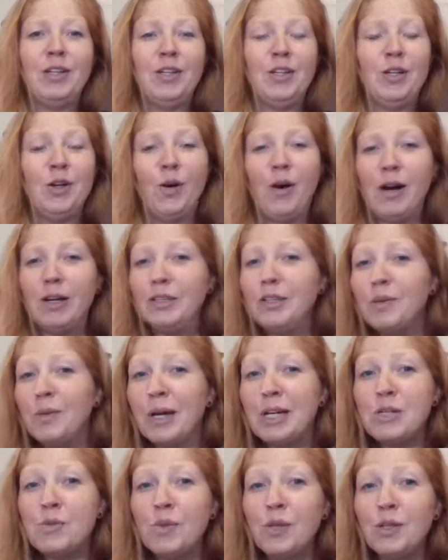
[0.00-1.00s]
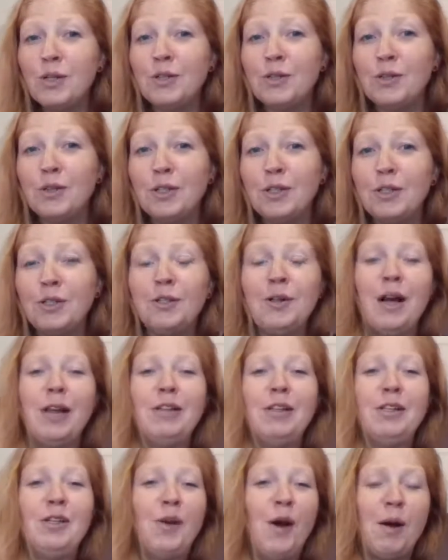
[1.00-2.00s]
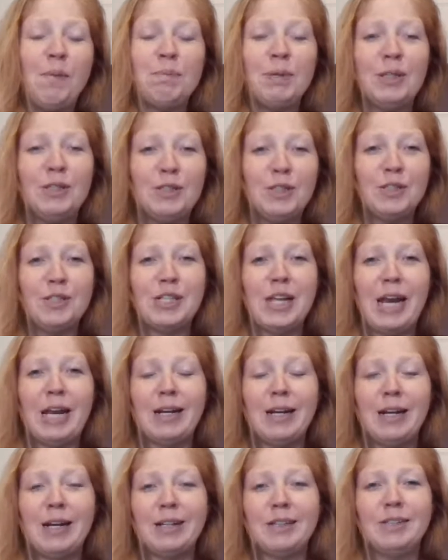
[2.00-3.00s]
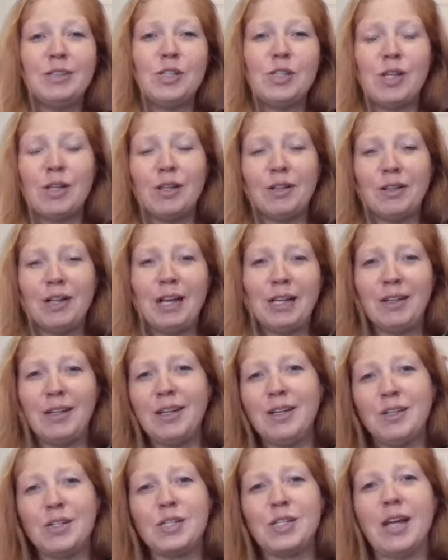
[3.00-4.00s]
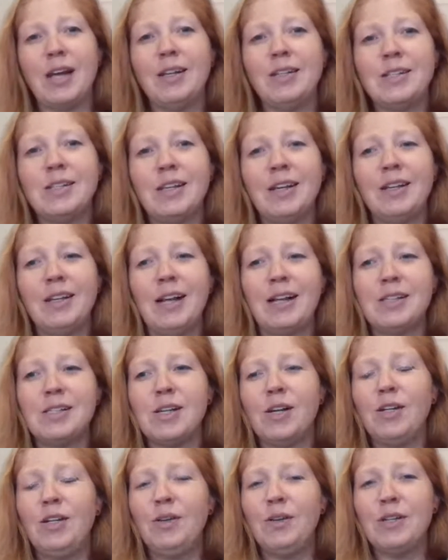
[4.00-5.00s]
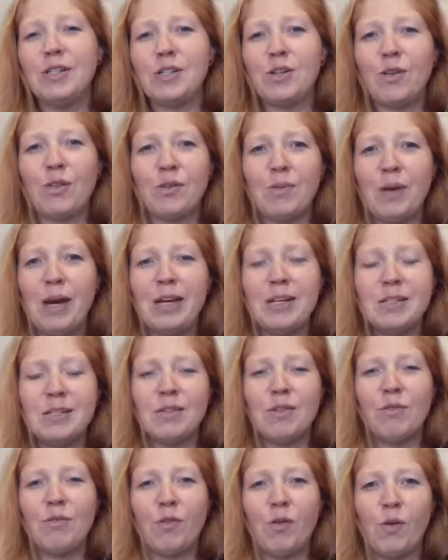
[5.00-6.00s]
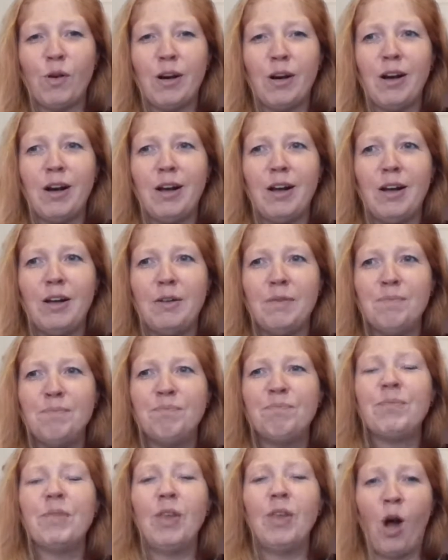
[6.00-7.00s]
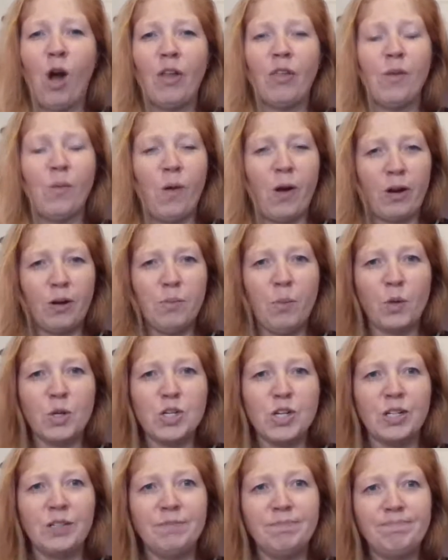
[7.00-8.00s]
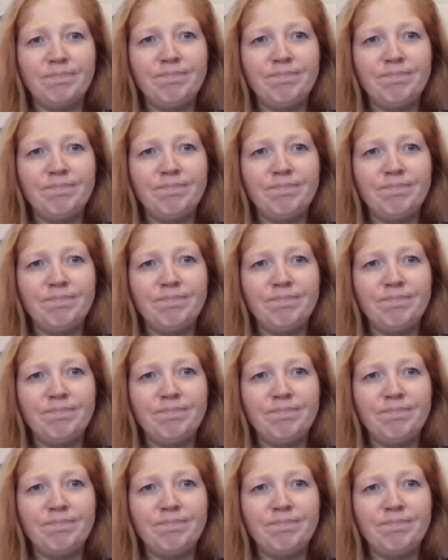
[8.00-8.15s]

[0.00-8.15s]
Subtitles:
You go out and you race with your crew, and then you upload your data to the link that you're sent. And that's how you enter the race for the on the water portion.